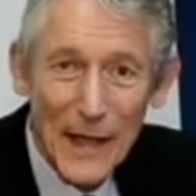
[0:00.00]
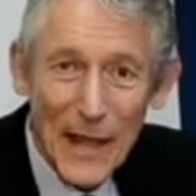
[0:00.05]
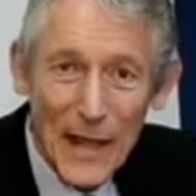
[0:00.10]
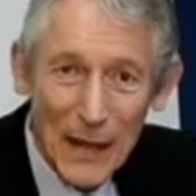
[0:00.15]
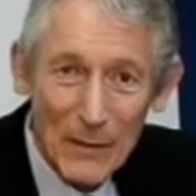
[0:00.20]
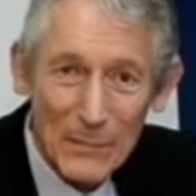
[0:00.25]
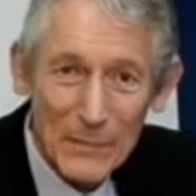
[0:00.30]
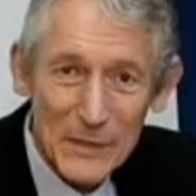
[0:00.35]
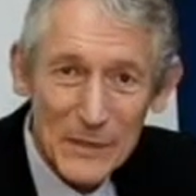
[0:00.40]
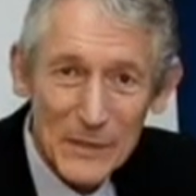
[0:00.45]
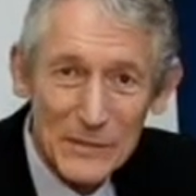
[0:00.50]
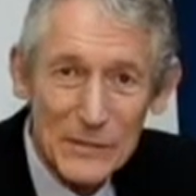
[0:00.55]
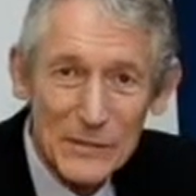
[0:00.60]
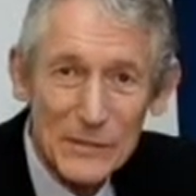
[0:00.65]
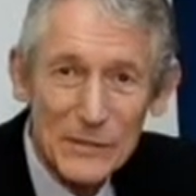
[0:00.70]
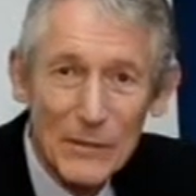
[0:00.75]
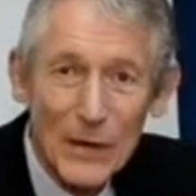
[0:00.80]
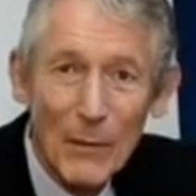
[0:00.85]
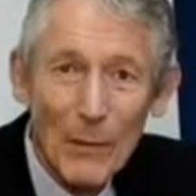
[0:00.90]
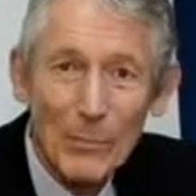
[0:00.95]
Our
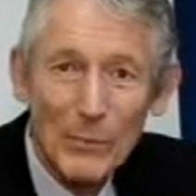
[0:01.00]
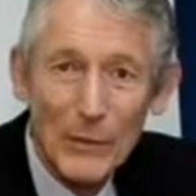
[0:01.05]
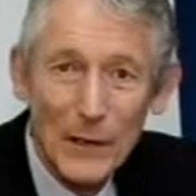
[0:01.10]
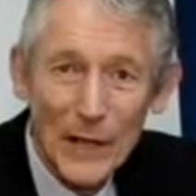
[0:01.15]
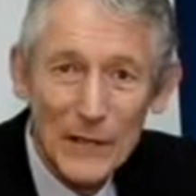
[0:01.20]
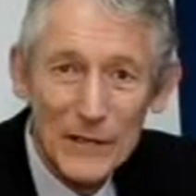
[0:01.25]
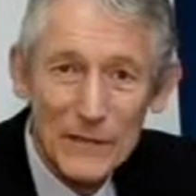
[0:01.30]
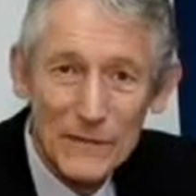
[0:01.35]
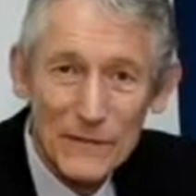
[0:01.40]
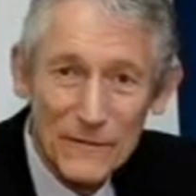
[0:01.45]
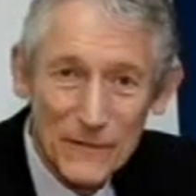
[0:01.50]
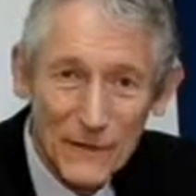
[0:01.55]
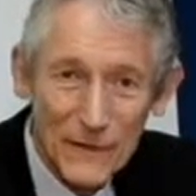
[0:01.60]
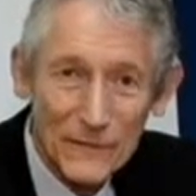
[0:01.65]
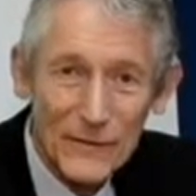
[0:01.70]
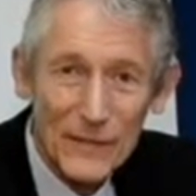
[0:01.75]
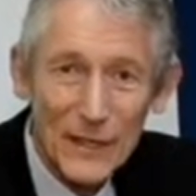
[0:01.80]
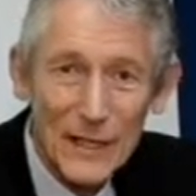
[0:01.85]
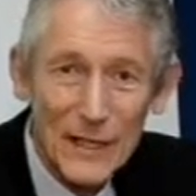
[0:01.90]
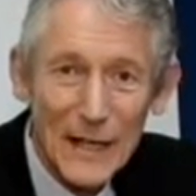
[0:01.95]
business operates
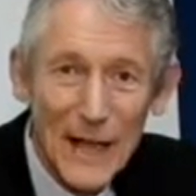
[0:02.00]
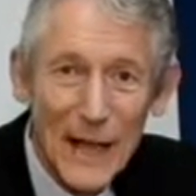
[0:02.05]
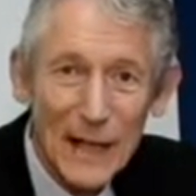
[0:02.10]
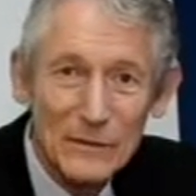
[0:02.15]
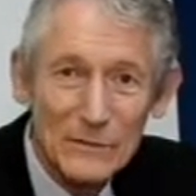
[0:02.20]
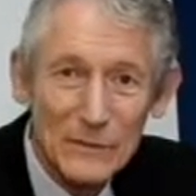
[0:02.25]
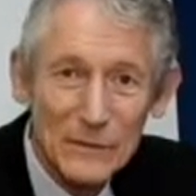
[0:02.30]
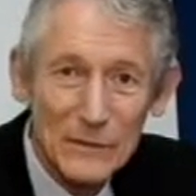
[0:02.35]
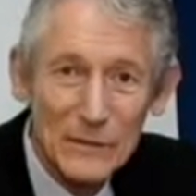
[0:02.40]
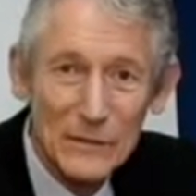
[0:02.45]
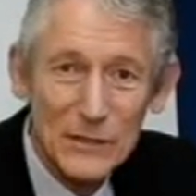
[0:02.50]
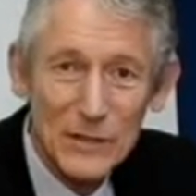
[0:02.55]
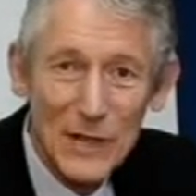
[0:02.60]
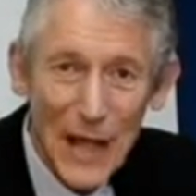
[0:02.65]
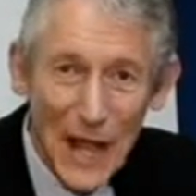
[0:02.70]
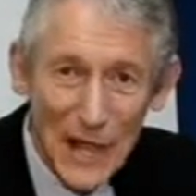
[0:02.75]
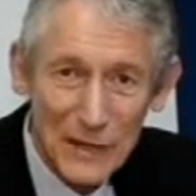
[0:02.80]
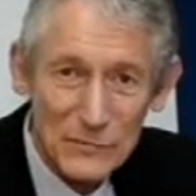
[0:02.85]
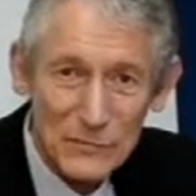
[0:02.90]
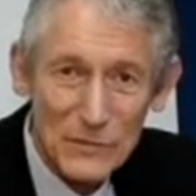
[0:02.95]
1,500
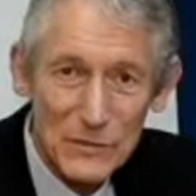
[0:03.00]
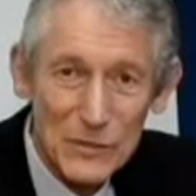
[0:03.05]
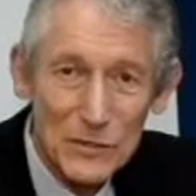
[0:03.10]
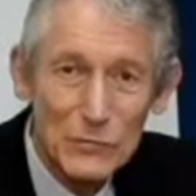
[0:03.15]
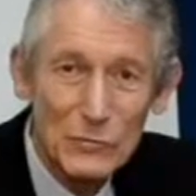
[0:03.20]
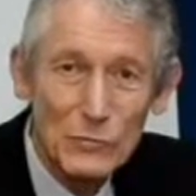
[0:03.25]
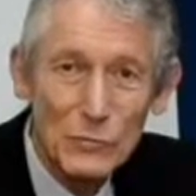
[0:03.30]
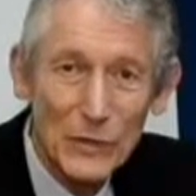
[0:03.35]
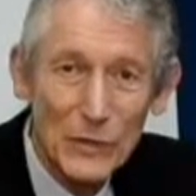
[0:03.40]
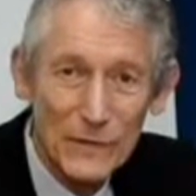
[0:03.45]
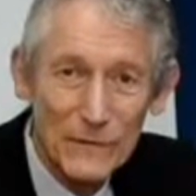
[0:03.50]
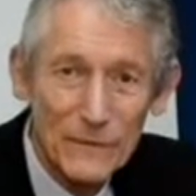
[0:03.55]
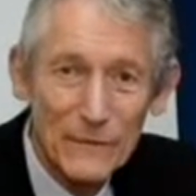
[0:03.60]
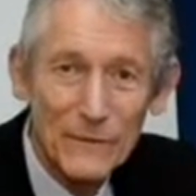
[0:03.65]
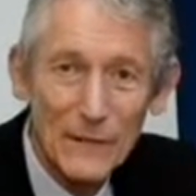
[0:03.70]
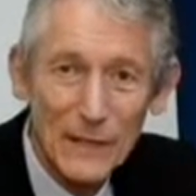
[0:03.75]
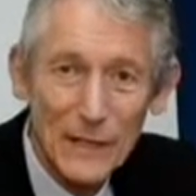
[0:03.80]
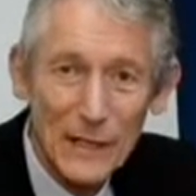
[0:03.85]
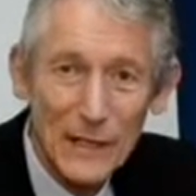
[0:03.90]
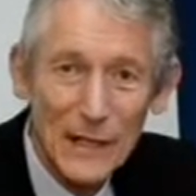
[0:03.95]
cartridge
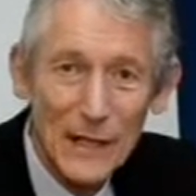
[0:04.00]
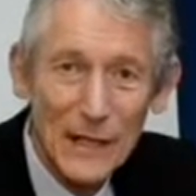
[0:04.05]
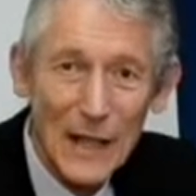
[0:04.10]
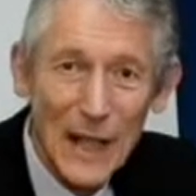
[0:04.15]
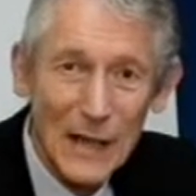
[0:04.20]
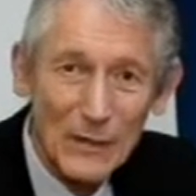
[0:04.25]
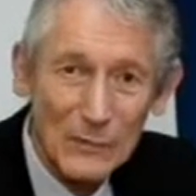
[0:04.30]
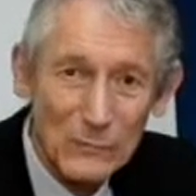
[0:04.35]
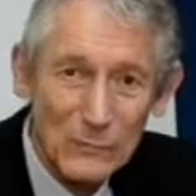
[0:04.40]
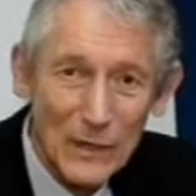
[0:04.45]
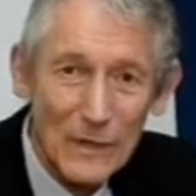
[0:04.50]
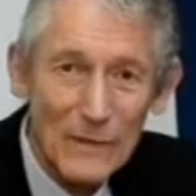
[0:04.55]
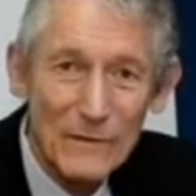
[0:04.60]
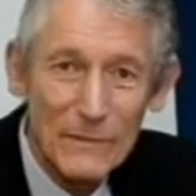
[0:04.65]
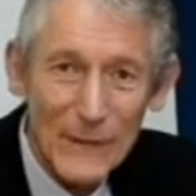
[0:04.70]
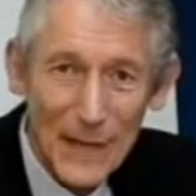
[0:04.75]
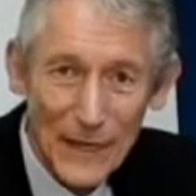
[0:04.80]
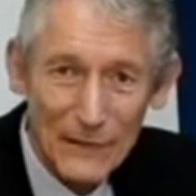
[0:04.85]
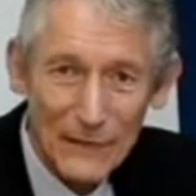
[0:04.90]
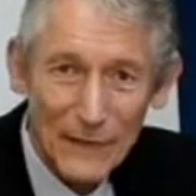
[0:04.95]
refilling and
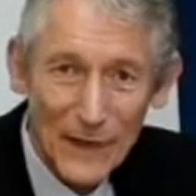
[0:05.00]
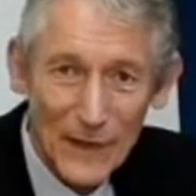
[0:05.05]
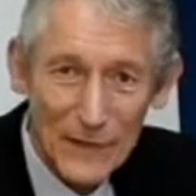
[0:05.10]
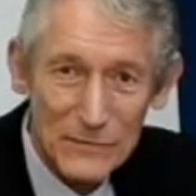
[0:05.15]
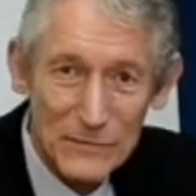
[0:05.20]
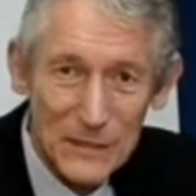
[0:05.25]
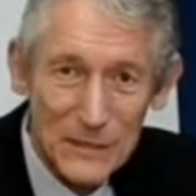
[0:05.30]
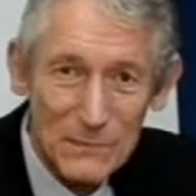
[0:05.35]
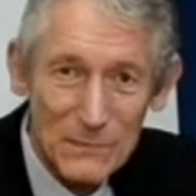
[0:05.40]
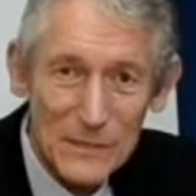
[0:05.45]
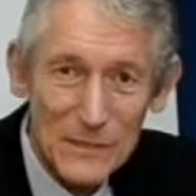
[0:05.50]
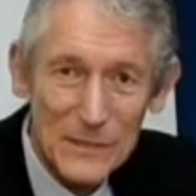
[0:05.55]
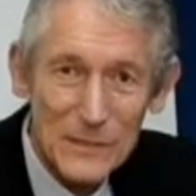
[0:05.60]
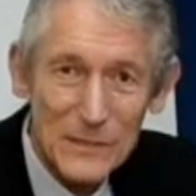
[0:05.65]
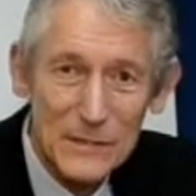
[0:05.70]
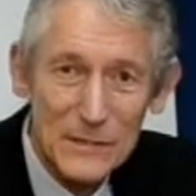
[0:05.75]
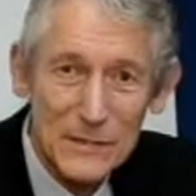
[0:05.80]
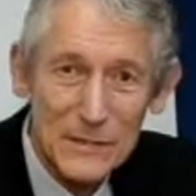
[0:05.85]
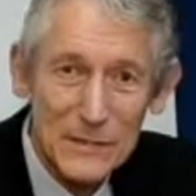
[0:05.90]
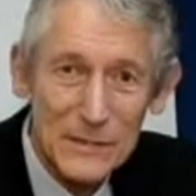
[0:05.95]
remanufacturing
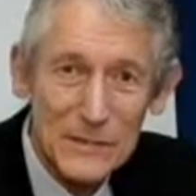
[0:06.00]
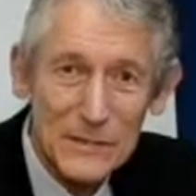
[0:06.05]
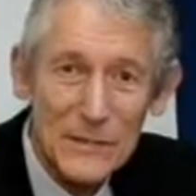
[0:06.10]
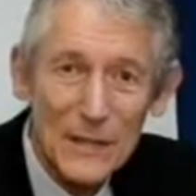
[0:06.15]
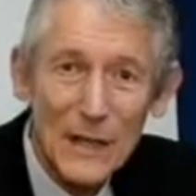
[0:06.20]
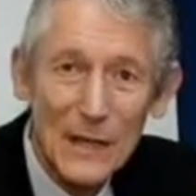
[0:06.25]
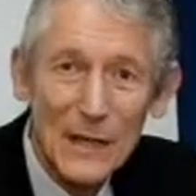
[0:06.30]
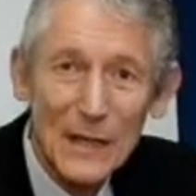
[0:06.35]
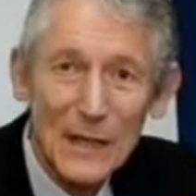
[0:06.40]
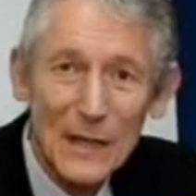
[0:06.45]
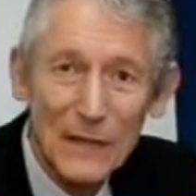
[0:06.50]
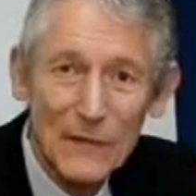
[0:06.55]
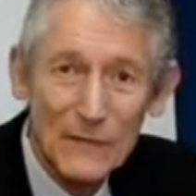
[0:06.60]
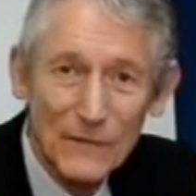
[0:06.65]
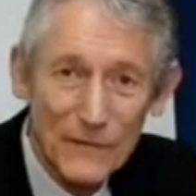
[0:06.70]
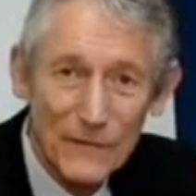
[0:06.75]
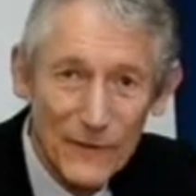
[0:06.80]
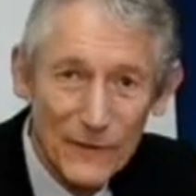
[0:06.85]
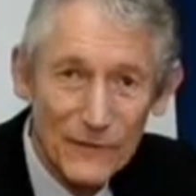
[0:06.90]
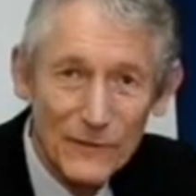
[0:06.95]
businesses in
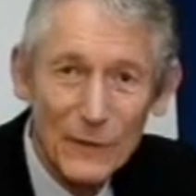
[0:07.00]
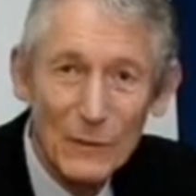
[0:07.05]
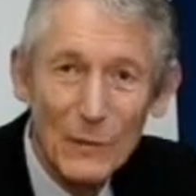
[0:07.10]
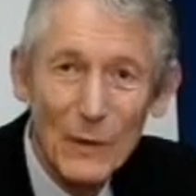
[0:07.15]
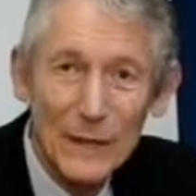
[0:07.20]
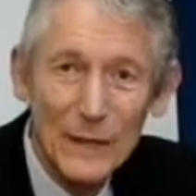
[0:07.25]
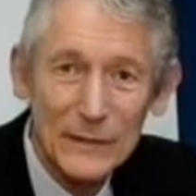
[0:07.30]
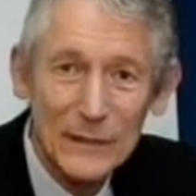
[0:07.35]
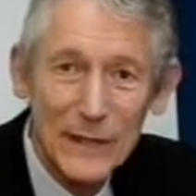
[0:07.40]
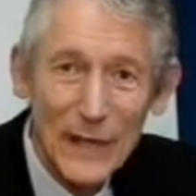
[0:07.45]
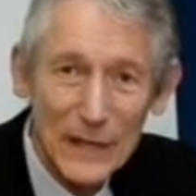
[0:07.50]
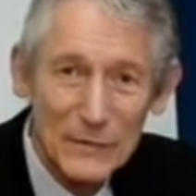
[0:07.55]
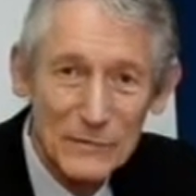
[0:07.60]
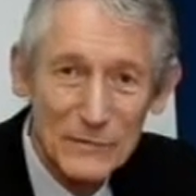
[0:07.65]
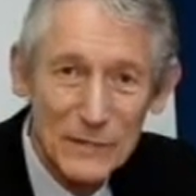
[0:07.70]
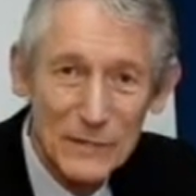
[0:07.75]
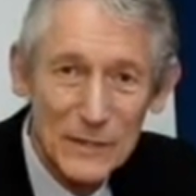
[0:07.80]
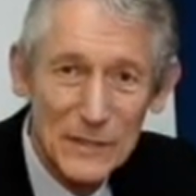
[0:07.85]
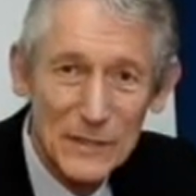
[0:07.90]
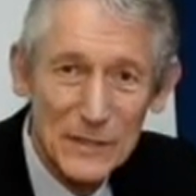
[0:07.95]
51
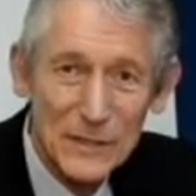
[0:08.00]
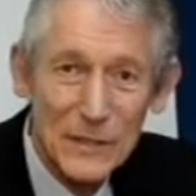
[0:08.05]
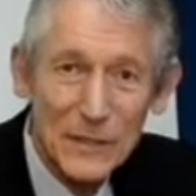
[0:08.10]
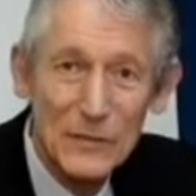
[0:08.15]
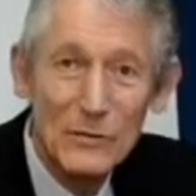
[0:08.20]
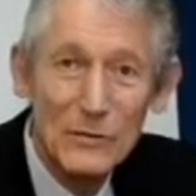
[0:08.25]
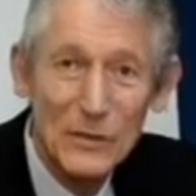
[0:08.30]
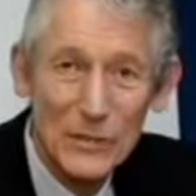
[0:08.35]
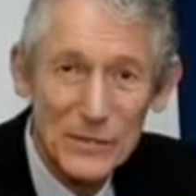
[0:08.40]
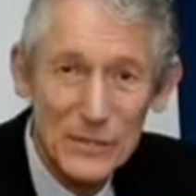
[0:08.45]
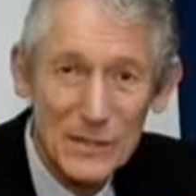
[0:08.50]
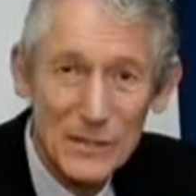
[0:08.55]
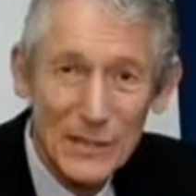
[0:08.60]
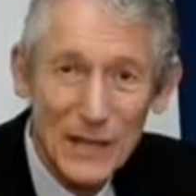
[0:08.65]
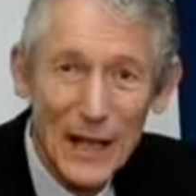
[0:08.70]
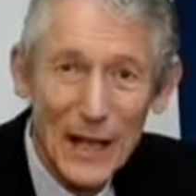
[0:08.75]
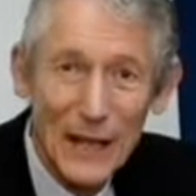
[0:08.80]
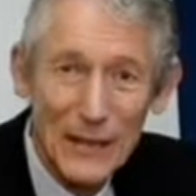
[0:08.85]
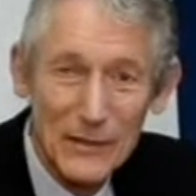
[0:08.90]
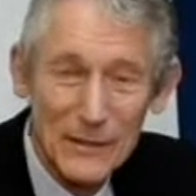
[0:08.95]
countries across the
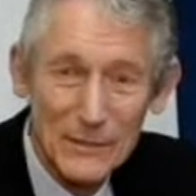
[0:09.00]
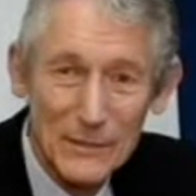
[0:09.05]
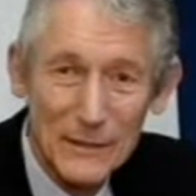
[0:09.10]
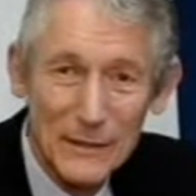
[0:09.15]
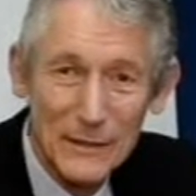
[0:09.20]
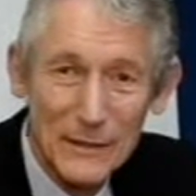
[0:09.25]
globe.